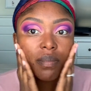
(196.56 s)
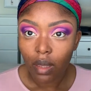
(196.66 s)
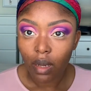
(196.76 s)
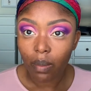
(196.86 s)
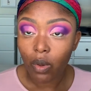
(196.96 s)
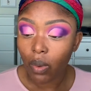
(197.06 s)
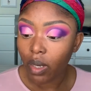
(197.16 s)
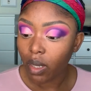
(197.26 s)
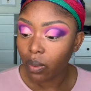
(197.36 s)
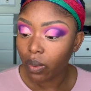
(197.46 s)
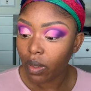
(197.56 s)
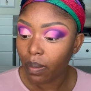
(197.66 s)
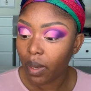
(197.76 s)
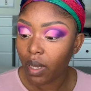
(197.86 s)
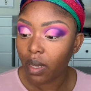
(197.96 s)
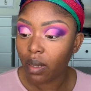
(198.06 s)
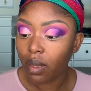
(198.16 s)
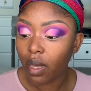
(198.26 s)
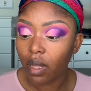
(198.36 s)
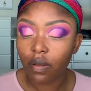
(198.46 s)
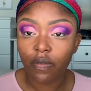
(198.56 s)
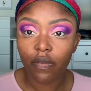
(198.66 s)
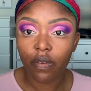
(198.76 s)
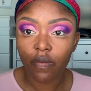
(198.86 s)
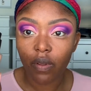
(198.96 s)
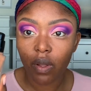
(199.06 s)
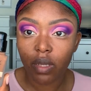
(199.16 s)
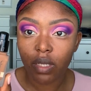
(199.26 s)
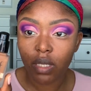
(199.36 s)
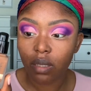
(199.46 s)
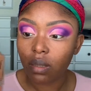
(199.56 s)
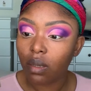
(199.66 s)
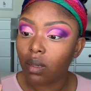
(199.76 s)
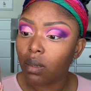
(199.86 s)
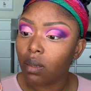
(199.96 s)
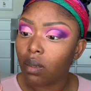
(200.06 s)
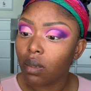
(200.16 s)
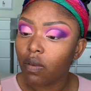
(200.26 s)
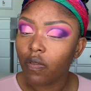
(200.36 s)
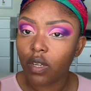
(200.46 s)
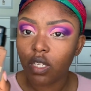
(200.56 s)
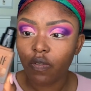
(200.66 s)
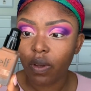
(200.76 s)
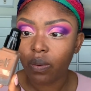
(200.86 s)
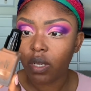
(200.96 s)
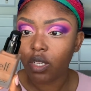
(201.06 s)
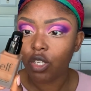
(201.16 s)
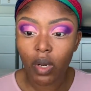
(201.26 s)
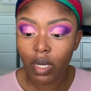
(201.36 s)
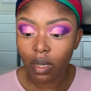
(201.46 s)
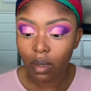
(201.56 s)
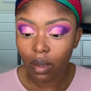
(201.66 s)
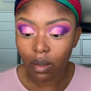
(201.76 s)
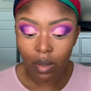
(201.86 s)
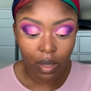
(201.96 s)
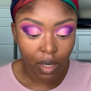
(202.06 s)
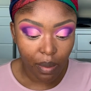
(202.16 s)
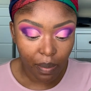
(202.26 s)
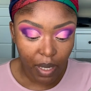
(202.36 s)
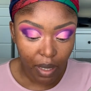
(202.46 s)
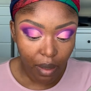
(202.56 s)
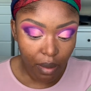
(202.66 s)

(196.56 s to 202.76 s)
And I'm going in with my e.l.f. Flawless Finish Foundation in the color Nutmeg.